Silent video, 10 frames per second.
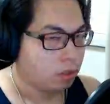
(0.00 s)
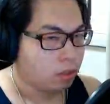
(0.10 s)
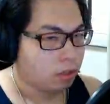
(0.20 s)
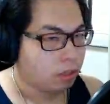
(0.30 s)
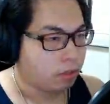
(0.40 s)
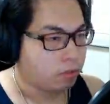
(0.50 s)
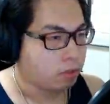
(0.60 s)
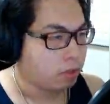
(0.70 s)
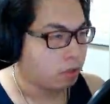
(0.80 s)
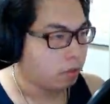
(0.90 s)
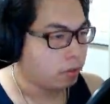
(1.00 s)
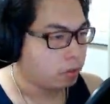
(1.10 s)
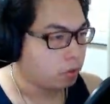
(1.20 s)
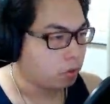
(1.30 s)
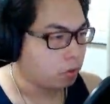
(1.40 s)
Now it's going to go
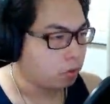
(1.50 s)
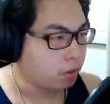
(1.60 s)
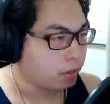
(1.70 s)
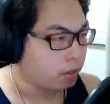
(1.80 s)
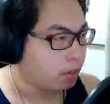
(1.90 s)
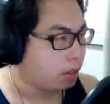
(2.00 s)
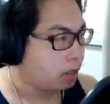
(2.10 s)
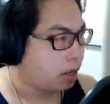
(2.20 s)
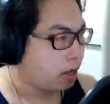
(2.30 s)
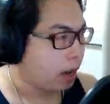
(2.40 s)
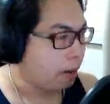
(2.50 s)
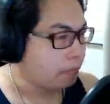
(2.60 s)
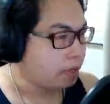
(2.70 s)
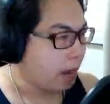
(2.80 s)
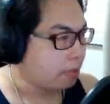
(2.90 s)
into
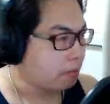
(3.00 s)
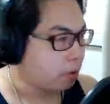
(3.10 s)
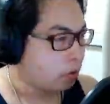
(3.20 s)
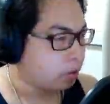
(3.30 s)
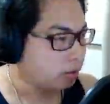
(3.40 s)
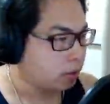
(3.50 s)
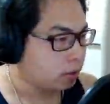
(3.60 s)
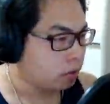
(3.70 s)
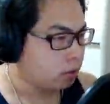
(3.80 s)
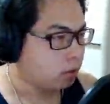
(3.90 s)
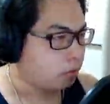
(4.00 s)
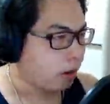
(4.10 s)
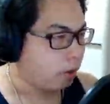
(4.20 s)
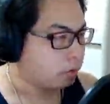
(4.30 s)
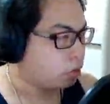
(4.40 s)
Happy Dappy mode,
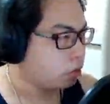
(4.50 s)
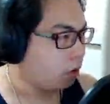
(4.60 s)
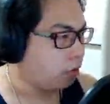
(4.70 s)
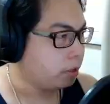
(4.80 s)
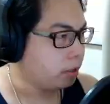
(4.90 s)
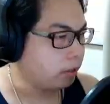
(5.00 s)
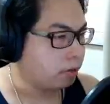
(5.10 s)
round 2. Oh, it didn't.